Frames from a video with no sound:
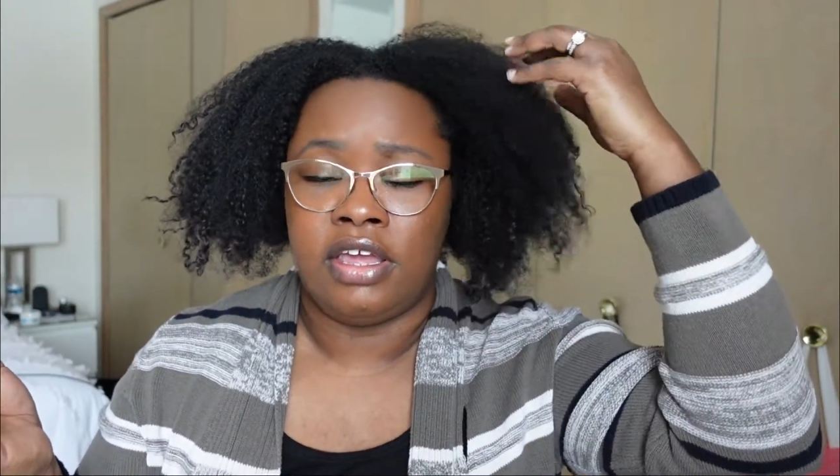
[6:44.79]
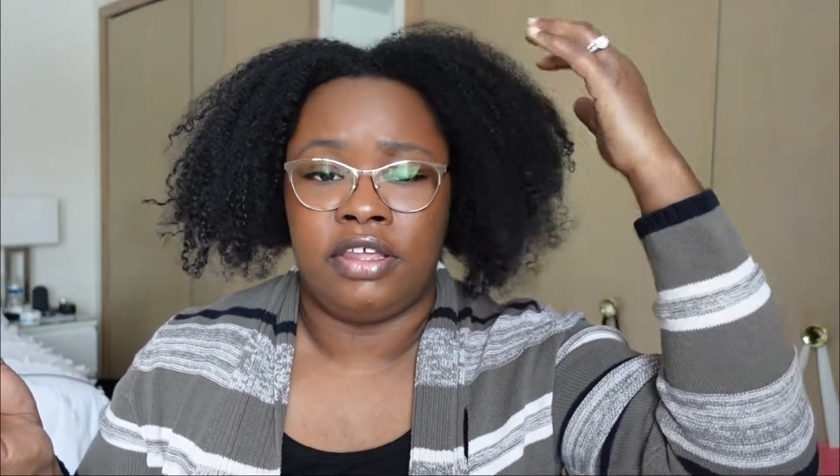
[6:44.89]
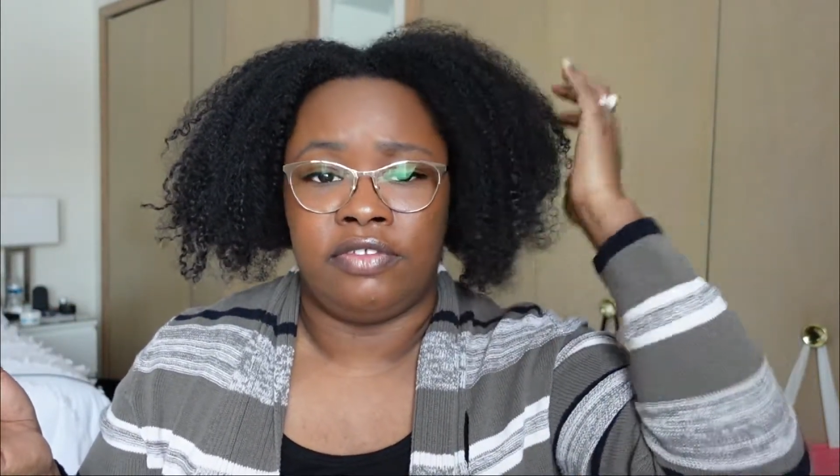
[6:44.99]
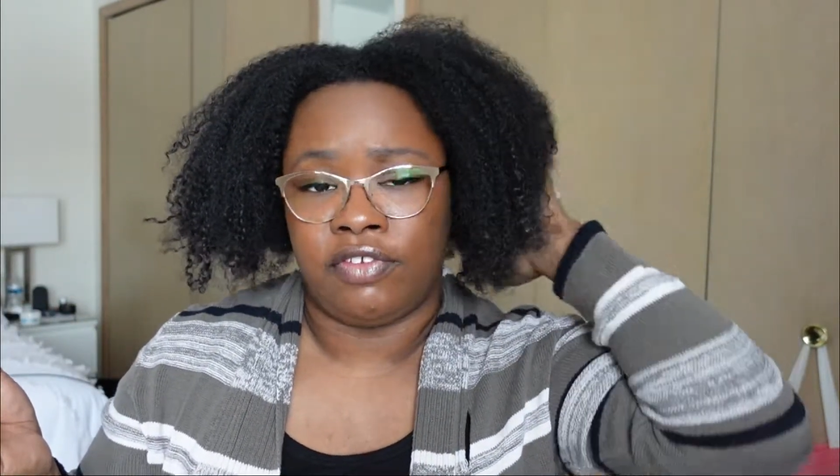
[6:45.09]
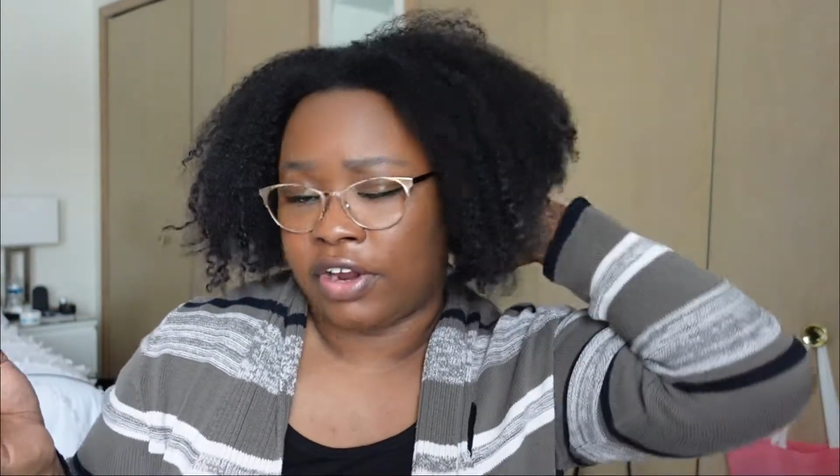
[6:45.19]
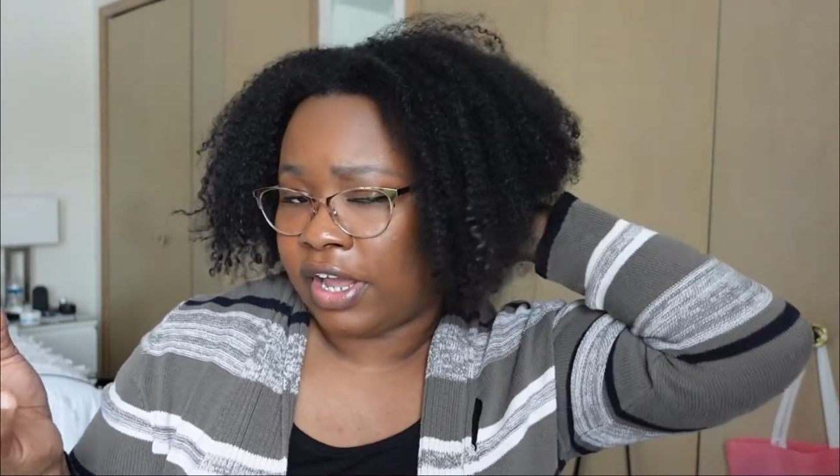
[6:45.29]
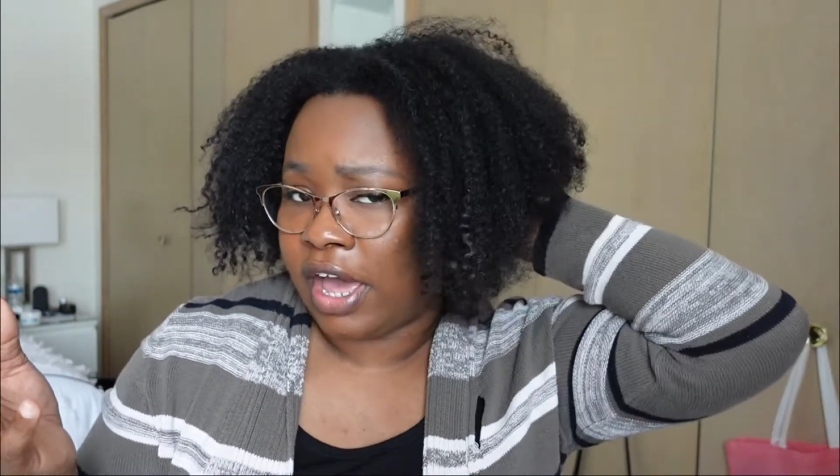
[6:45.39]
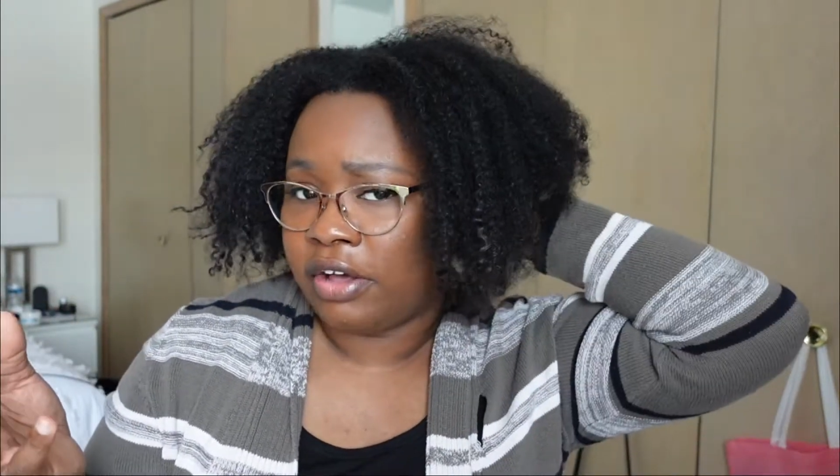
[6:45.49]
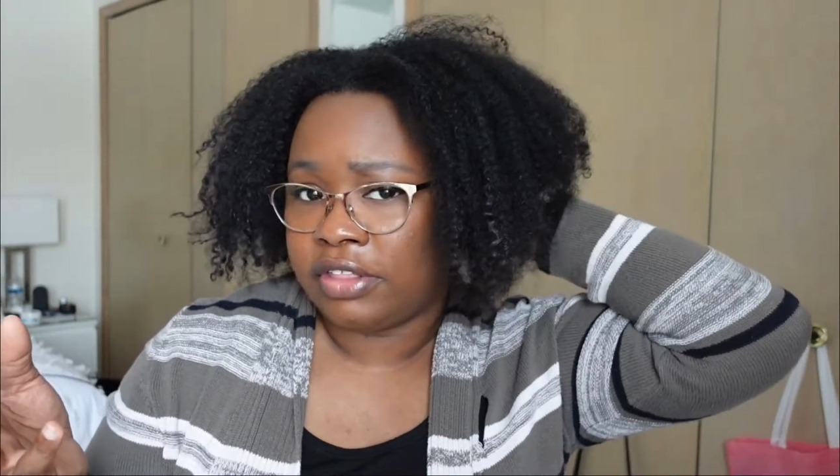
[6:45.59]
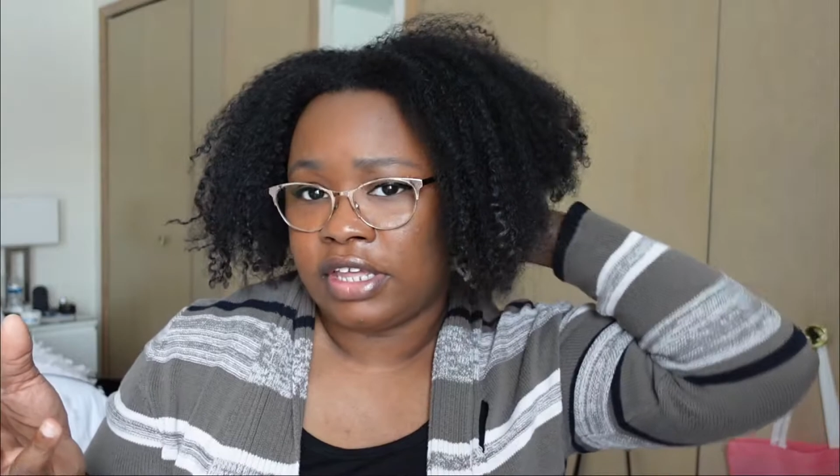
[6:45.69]
It's very
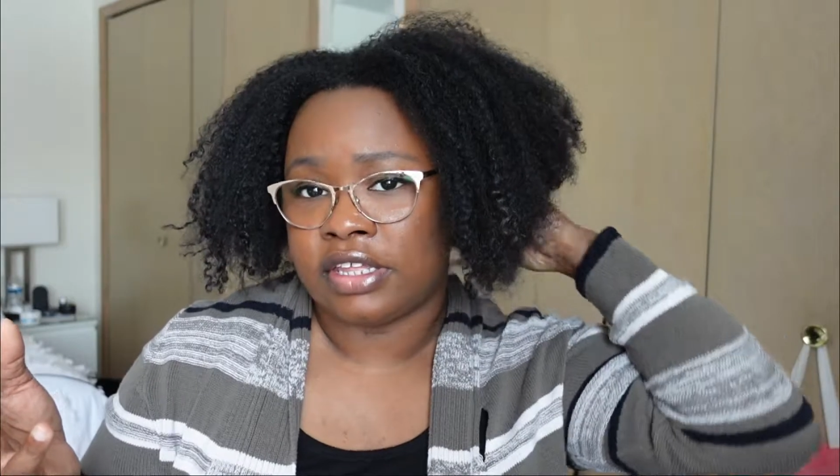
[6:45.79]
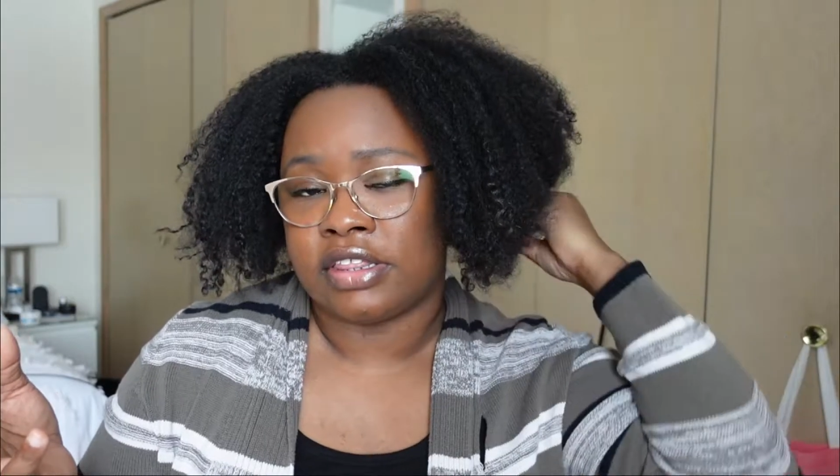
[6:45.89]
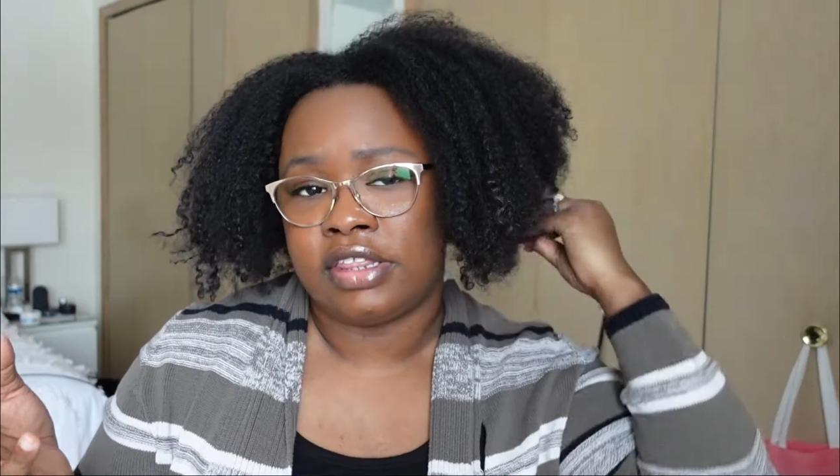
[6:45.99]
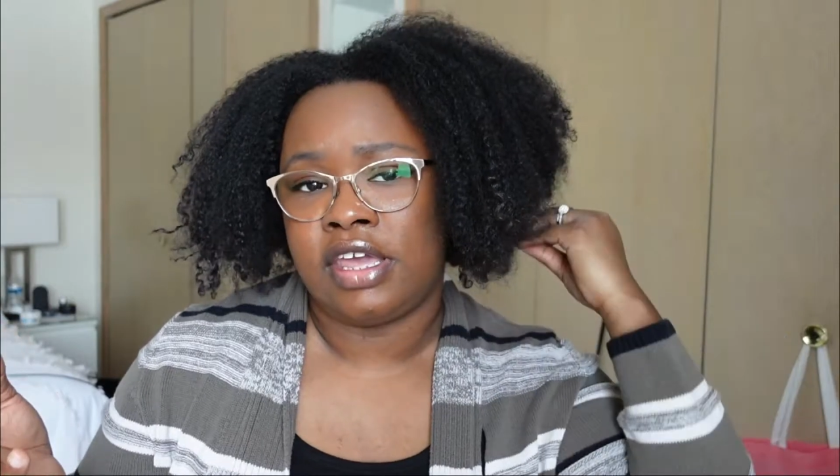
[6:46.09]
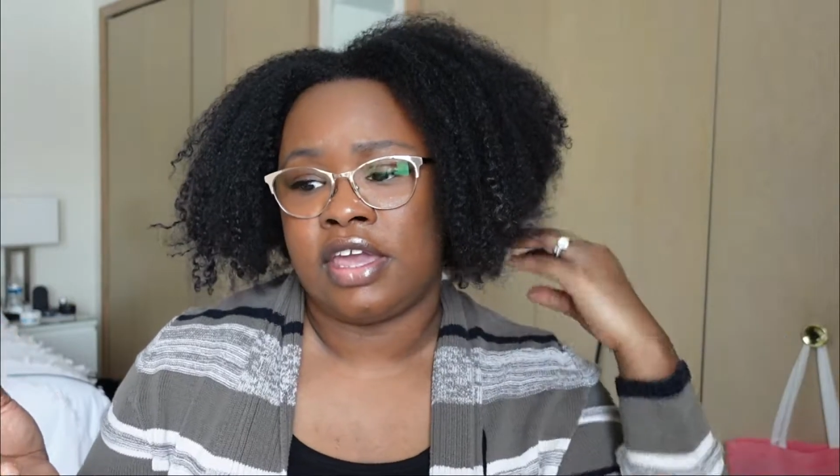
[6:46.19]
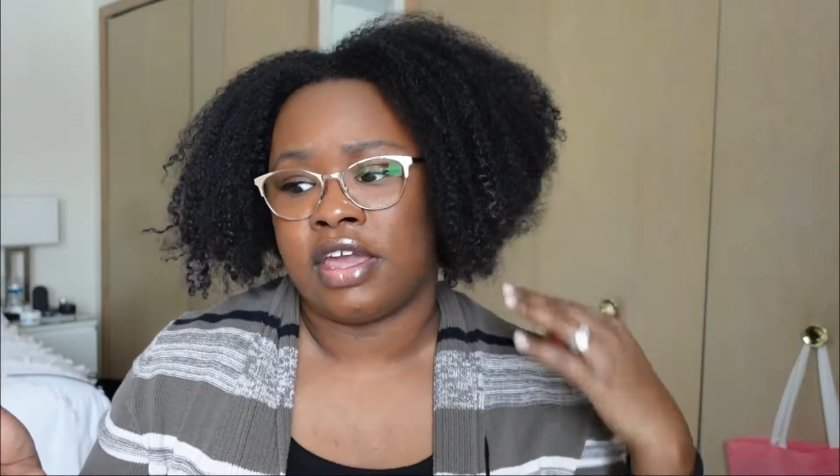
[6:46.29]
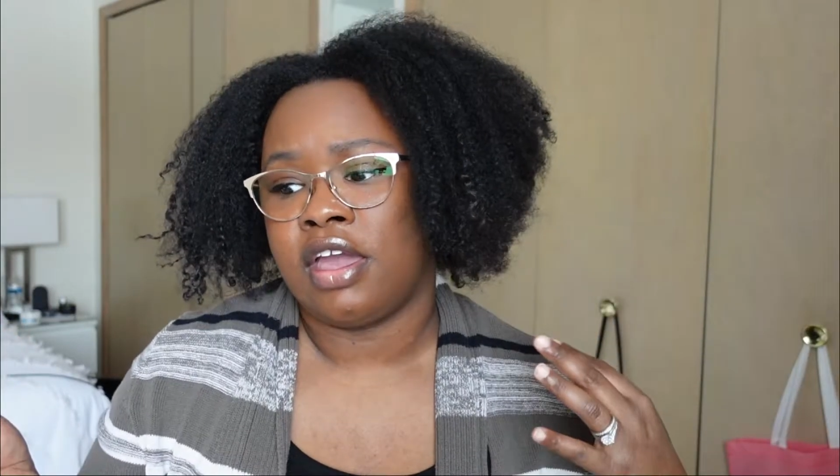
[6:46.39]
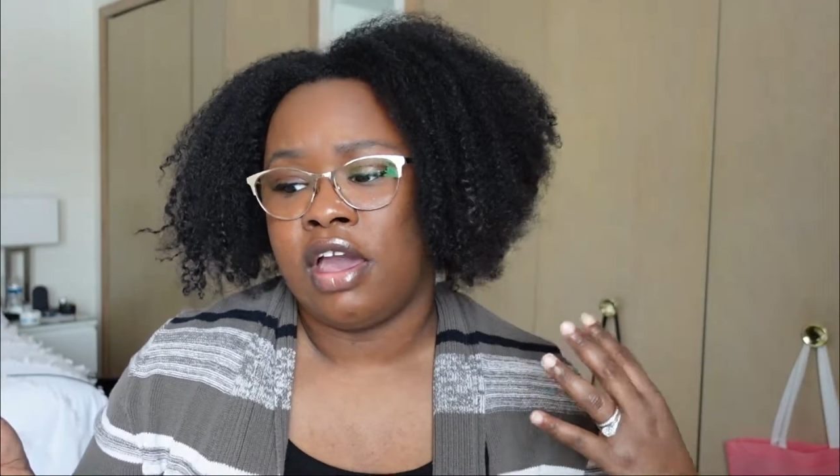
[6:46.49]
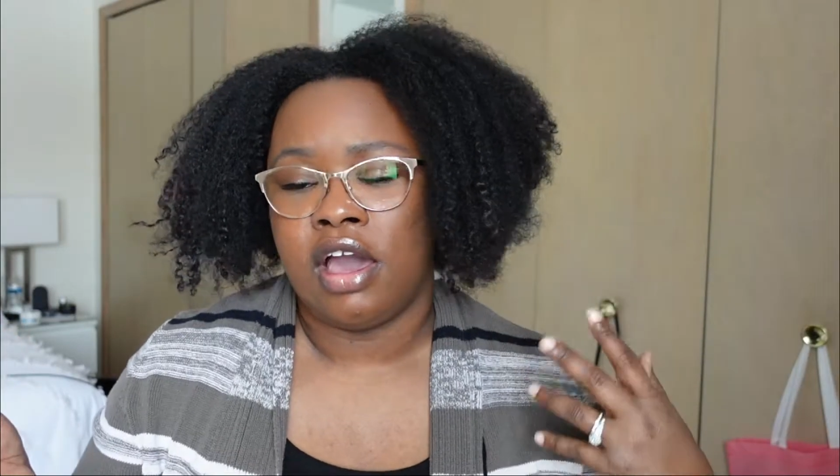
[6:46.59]
healthy and thick.